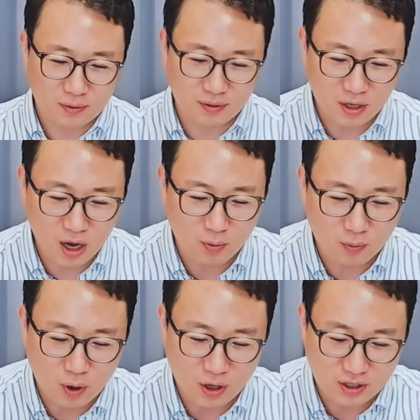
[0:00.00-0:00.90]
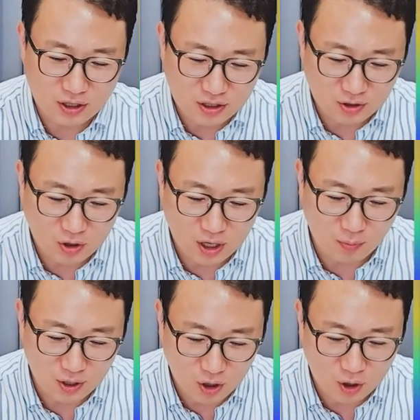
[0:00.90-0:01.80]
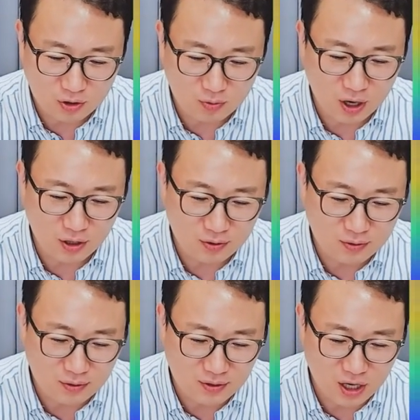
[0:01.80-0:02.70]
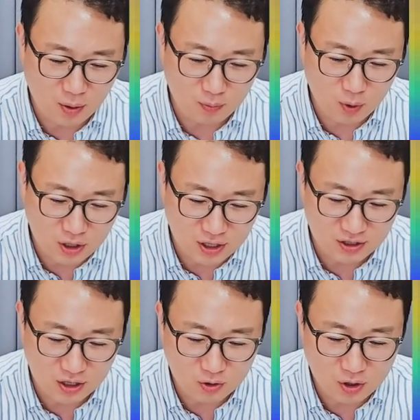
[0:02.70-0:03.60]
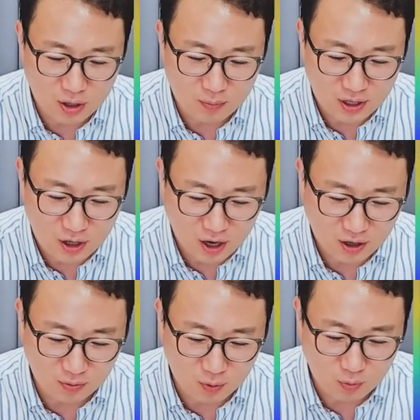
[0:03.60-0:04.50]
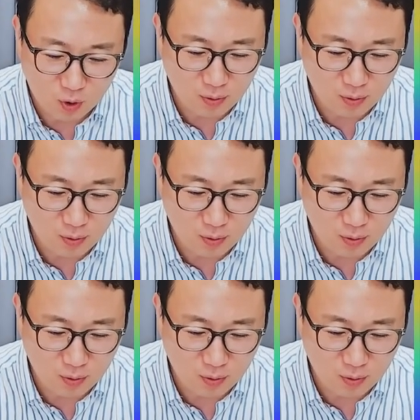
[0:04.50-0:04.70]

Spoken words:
The upper body is incredibly large, right? The upper body is incredibly large, but what